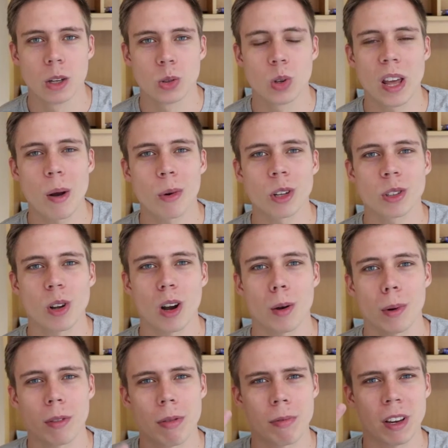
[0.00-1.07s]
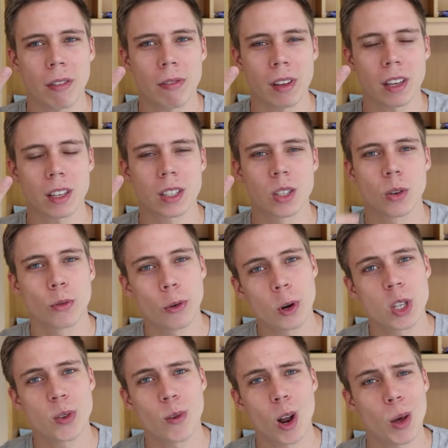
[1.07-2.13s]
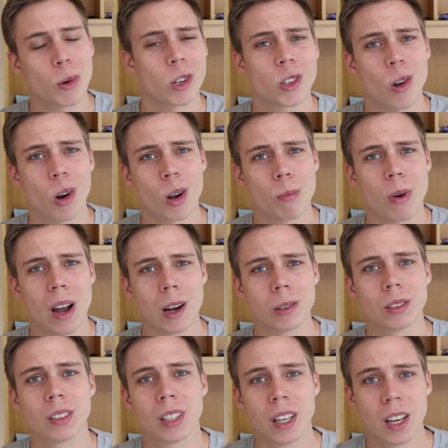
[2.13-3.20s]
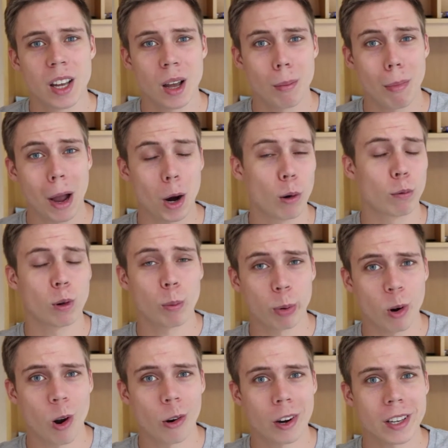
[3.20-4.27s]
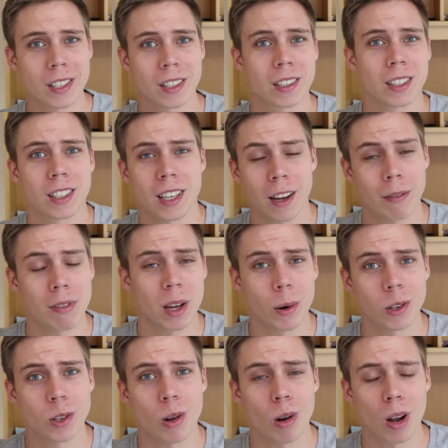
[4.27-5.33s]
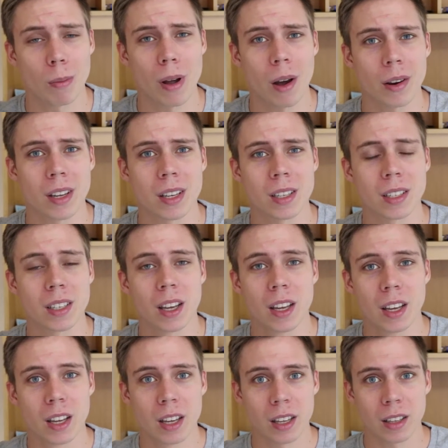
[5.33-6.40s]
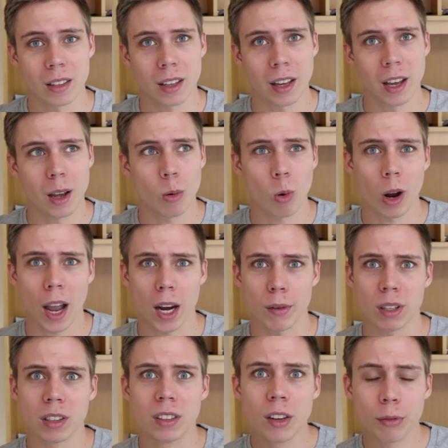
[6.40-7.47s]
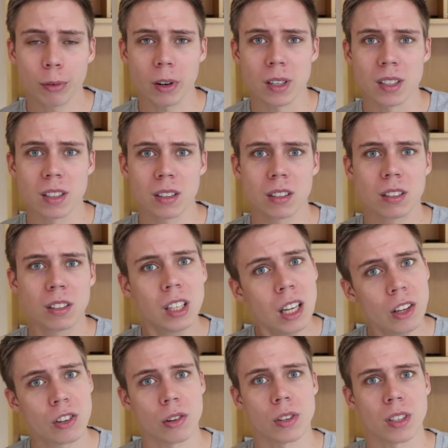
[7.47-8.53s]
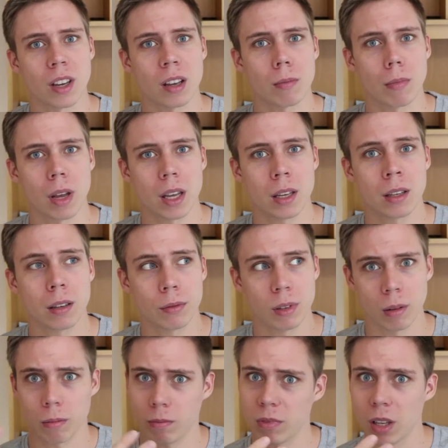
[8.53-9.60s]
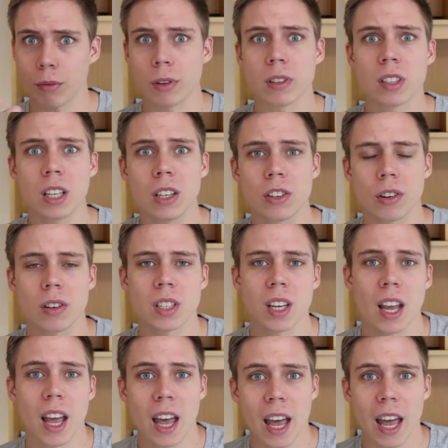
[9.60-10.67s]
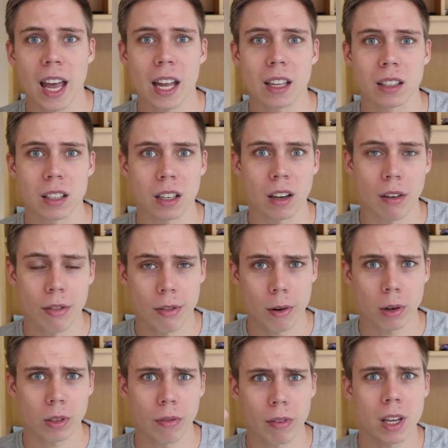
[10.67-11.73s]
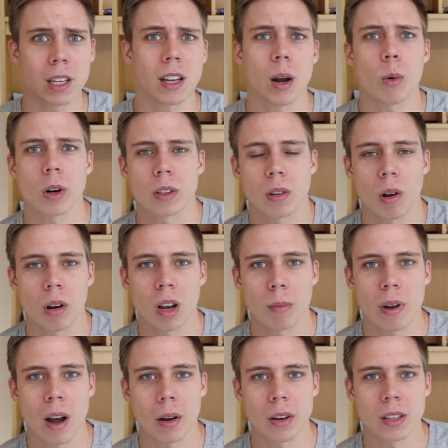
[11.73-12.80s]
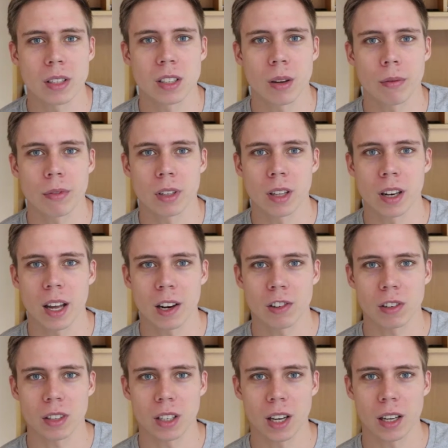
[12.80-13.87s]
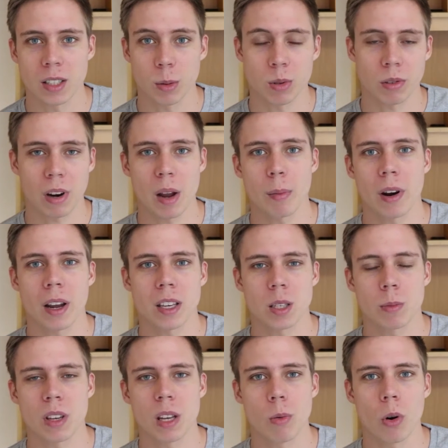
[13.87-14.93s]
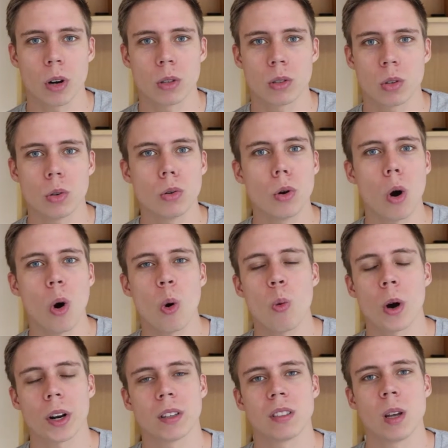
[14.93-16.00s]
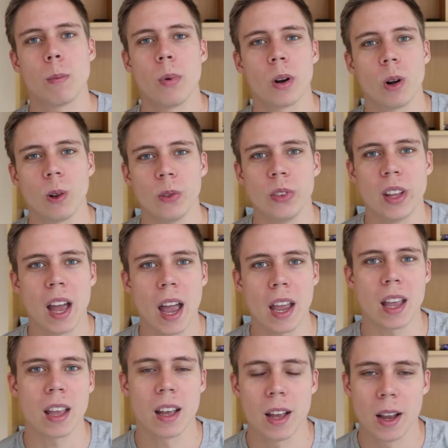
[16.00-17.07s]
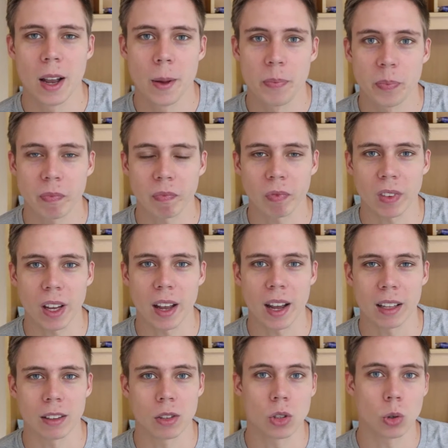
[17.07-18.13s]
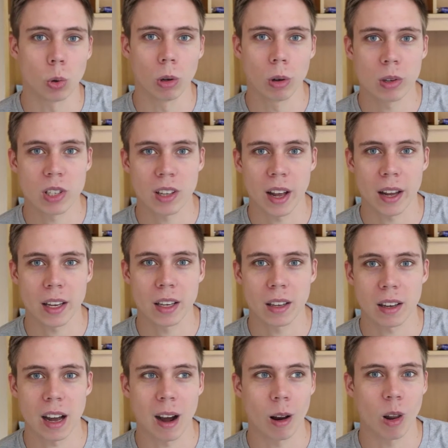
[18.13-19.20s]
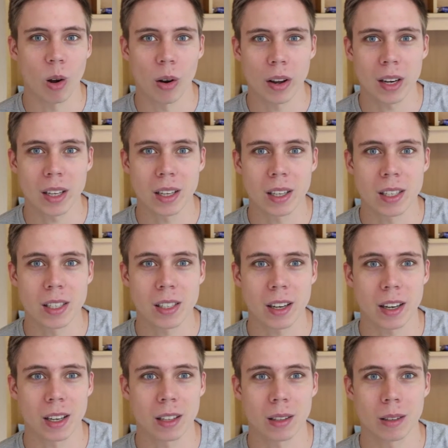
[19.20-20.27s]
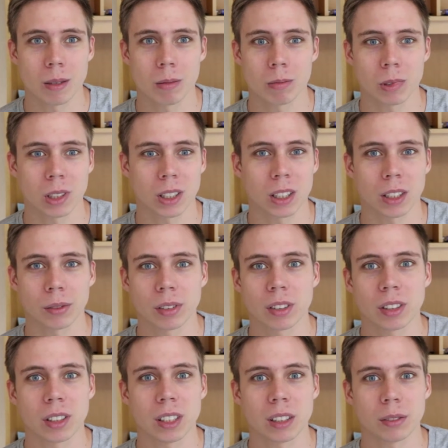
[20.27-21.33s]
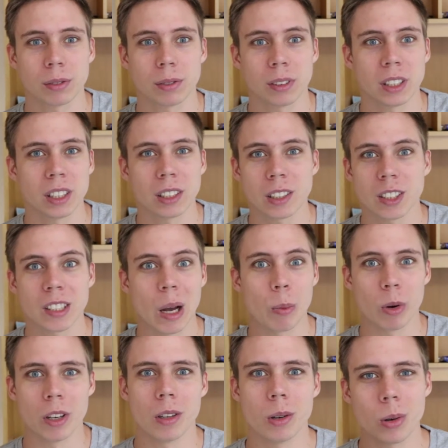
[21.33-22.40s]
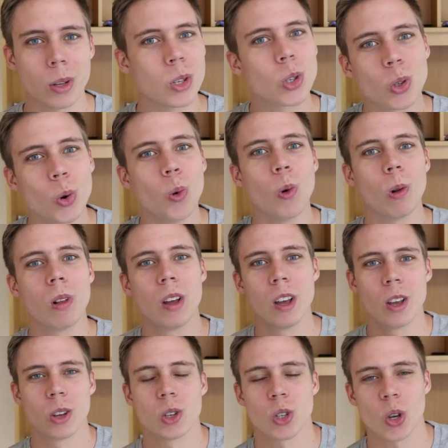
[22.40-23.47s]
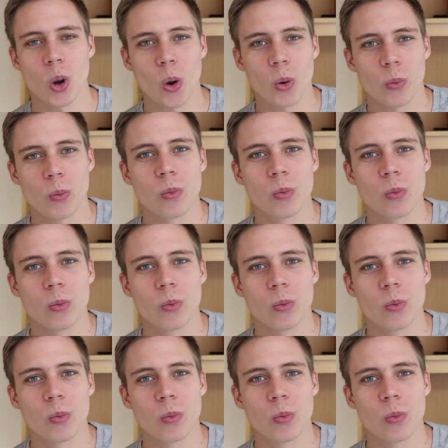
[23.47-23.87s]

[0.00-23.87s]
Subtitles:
Today I want to talk about three things. First of all, I want to talk about my overall progress. The second thing I want to talk about is what kind of a difference teachers can make if you have different teachers. And the third thing that I want to talk about is something that actually a subscriber asked me. He wanted to know what a typical day at the school looks like, how long it is, and what kind of stuff it is that we do in school. So